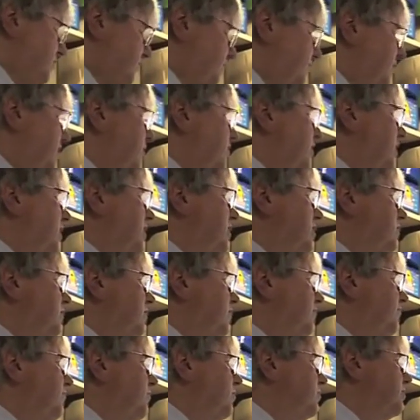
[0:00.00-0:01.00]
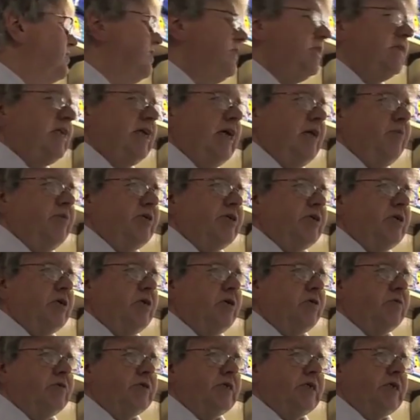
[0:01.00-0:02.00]
figurines were the first thing that came into the
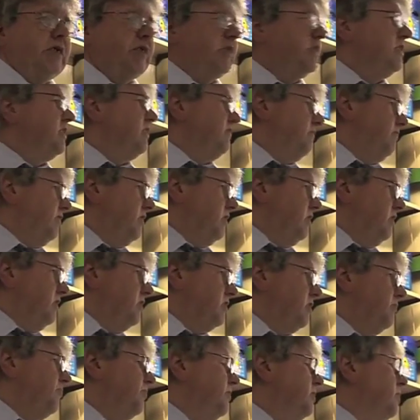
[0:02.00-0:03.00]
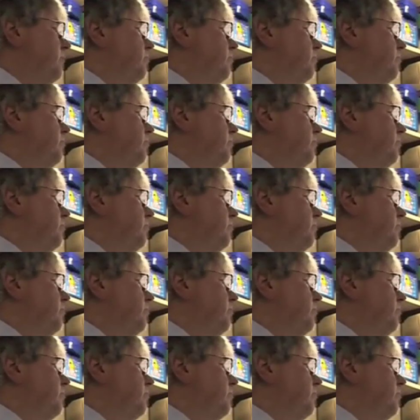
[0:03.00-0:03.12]
house here. These figurines up here